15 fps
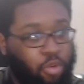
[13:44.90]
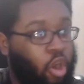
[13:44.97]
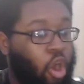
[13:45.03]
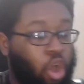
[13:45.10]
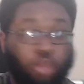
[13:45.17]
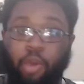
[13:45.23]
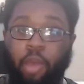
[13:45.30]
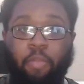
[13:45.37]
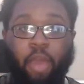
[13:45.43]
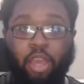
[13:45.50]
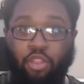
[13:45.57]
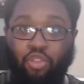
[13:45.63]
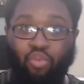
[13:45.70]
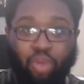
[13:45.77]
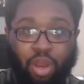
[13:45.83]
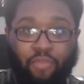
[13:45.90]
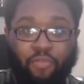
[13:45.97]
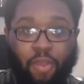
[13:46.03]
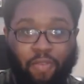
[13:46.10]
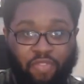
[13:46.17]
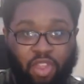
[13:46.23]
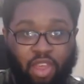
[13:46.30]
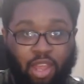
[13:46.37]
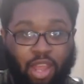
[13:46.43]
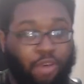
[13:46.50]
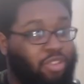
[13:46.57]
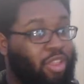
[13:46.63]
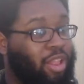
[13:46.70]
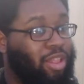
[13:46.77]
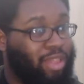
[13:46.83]
all the way back in 2015. That
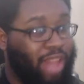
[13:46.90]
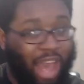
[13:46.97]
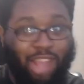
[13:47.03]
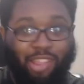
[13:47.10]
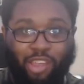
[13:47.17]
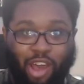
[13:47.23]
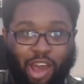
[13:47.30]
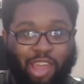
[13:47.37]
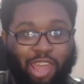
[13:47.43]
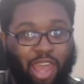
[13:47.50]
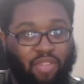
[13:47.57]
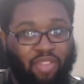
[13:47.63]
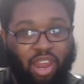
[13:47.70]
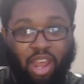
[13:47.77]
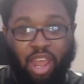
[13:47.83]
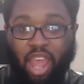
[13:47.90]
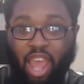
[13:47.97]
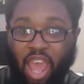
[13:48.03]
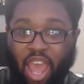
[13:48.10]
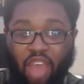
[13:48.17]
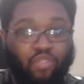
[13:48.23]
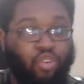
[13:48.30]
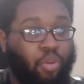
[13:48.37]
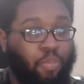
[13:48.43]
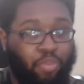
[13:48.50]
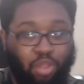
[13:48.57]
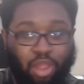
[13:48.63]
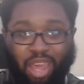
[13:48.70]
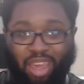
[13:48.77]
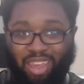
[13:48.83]
was the last COD game that I ever
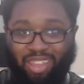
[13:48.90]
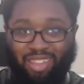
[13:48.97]
played.